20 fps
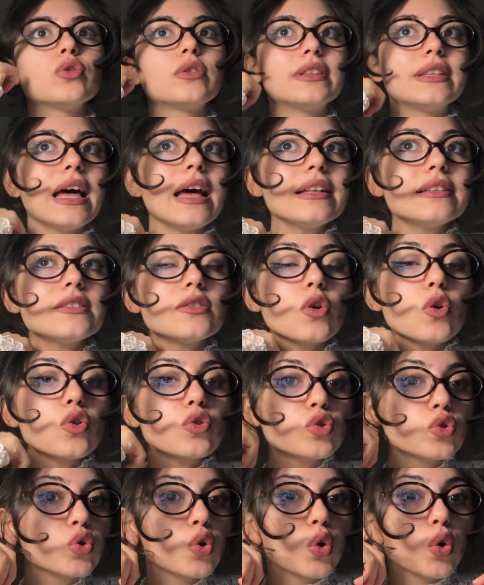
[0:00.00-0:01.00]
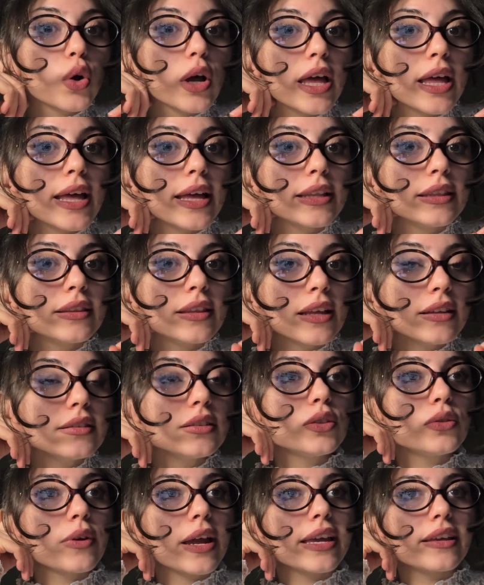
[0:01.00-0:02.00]
that's also
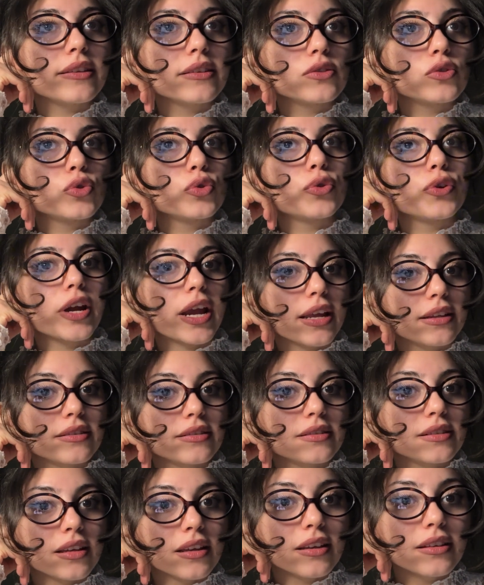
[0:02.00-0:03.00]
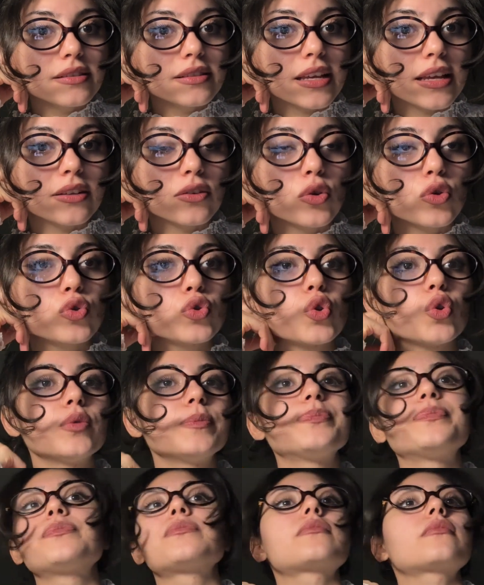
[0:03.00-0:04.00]
another way to create things and also
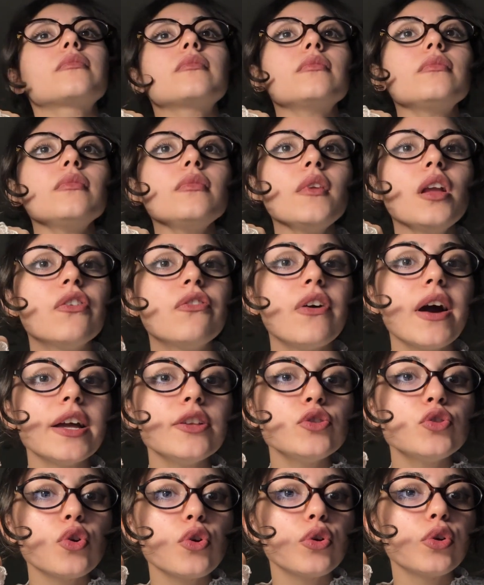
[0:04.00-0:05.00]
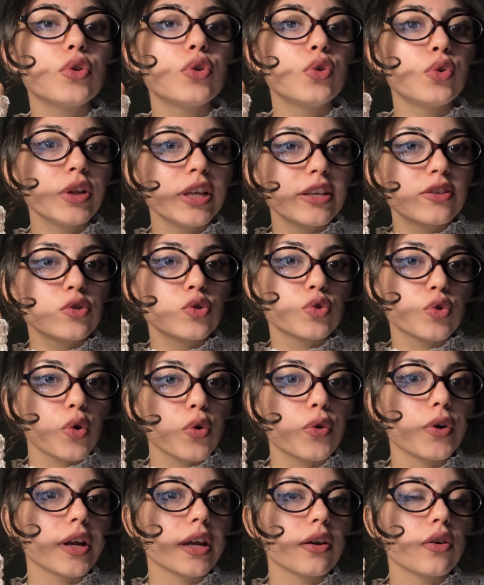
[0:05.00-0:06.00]
find your unique
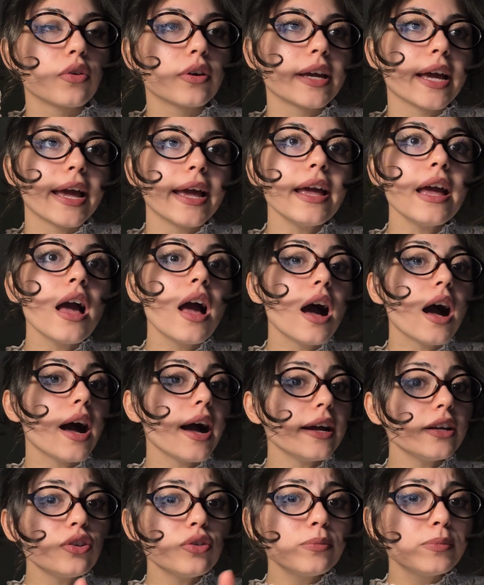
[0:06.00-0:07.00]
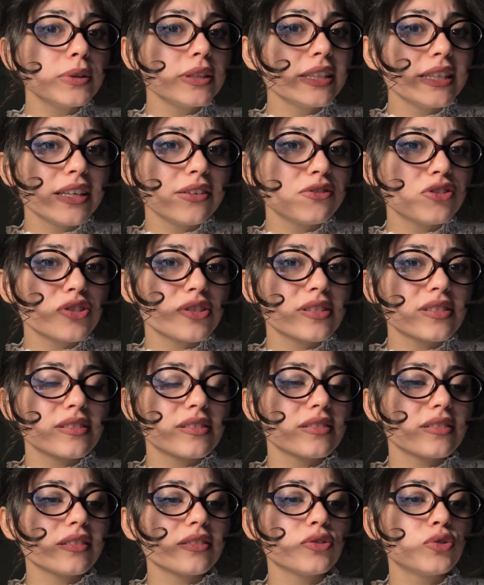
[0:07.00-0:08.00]
story. Okay, I don't believe
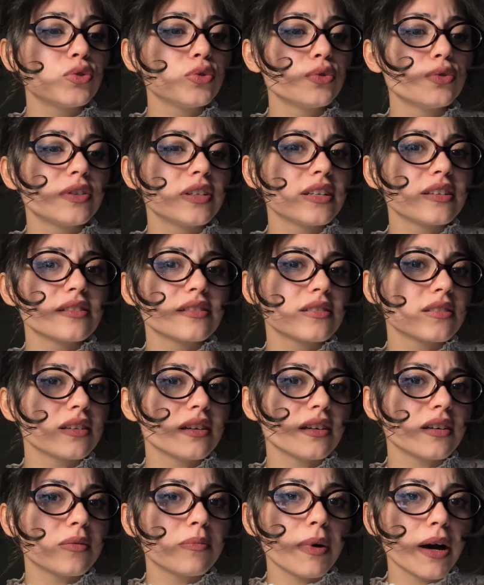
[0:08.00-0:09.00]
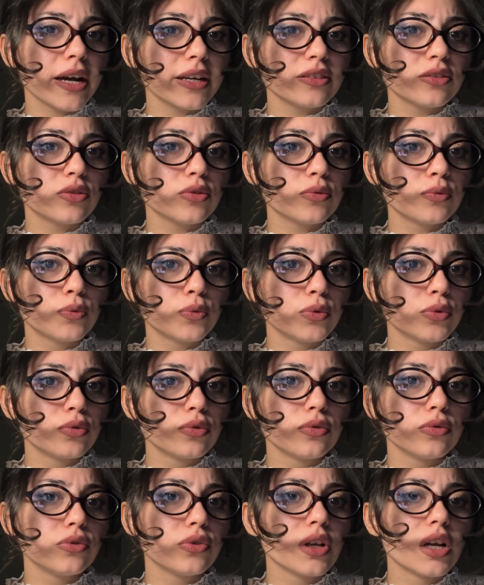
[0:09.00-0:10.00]
just do things by the
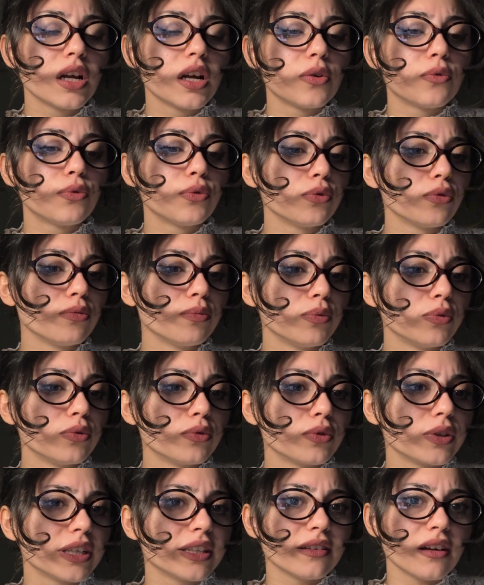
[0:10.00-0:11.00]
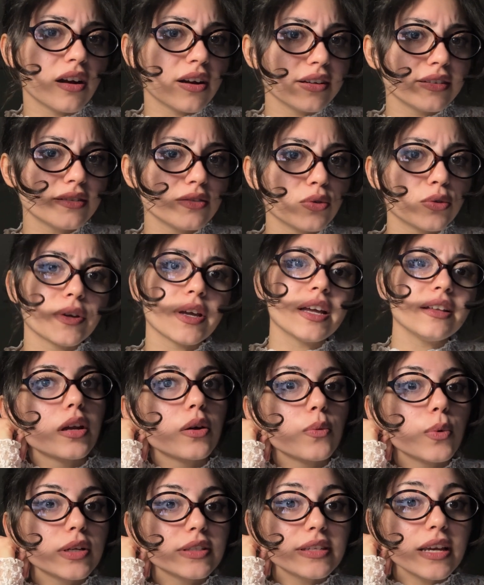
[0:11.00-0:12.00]
rule book in art. Okay,
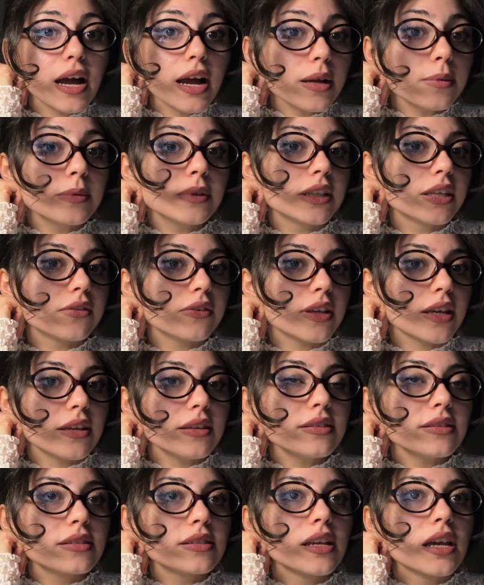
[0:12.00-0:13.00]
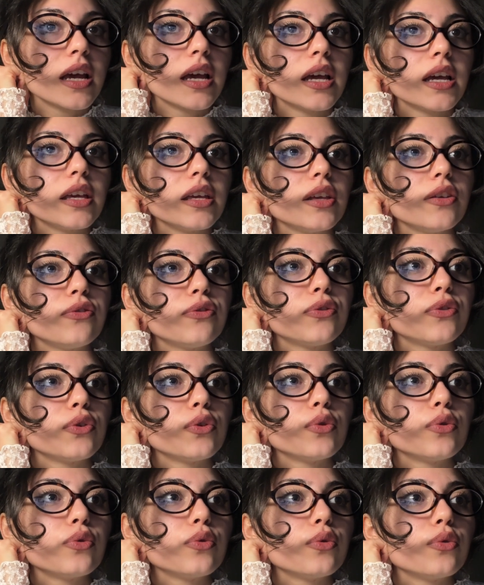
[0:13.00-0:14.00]
what I believe is if
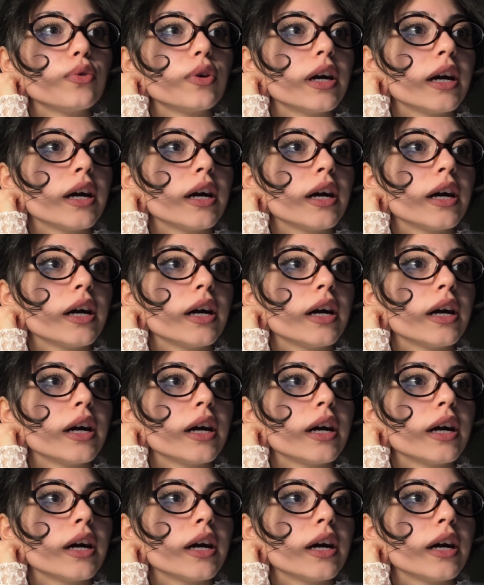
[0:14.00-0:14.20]
you